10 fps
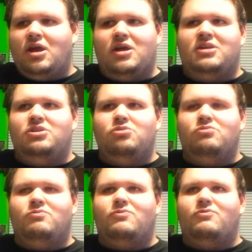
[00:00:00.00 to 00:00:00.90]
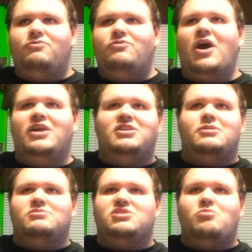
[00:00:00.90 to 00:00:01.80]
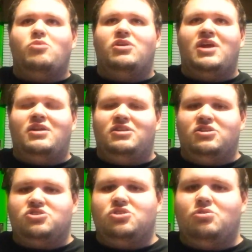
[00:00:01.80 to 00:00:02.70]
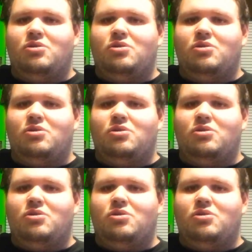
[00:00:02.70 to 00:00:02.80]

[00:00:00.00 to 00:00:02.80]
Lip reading: and you find him somewhere down in the sewer.